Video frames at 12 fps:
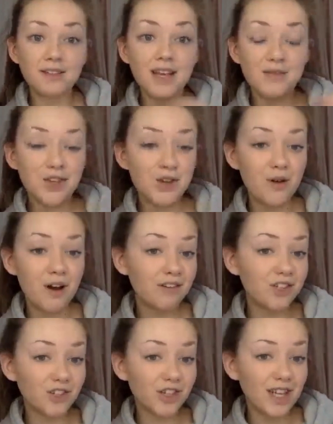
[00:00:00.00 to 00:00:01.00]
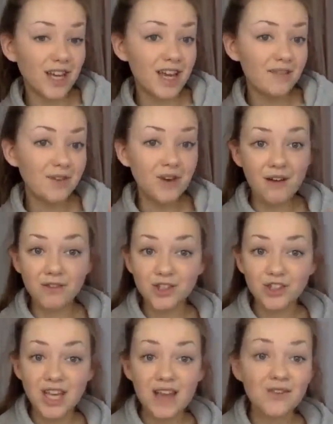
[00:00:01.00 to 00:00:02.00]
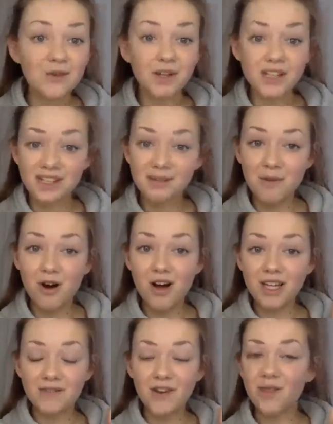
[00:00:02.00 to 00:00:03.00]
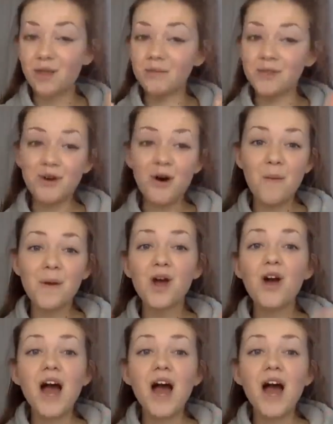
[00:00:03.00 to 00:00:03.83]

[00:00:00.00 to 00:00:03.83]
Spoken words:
If you are enjoying it, if you have enjoyed it, if you want to see more, give it a thumbs up,